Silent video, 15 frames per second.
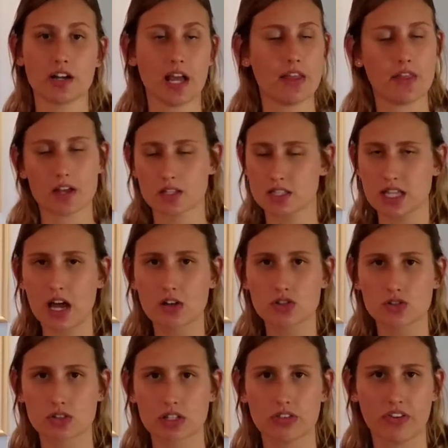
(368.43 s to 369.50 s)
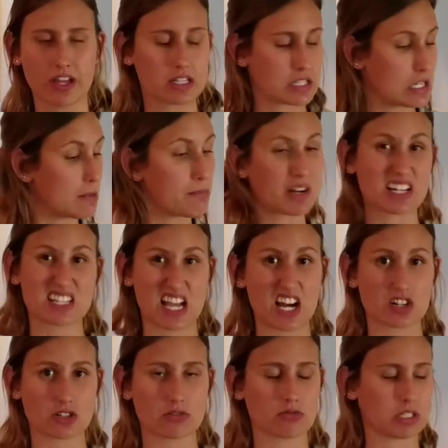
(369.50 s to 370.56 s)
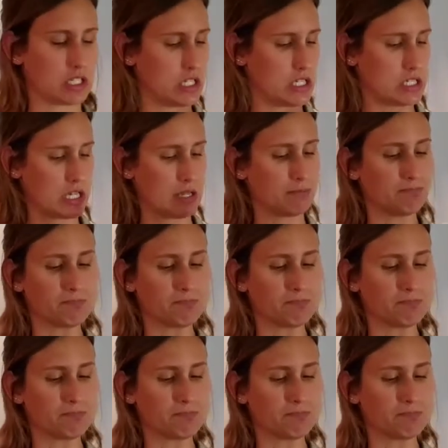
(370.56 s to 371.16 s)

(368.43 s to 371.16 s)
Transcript: And that sounds really fancy, but it's actually really easy.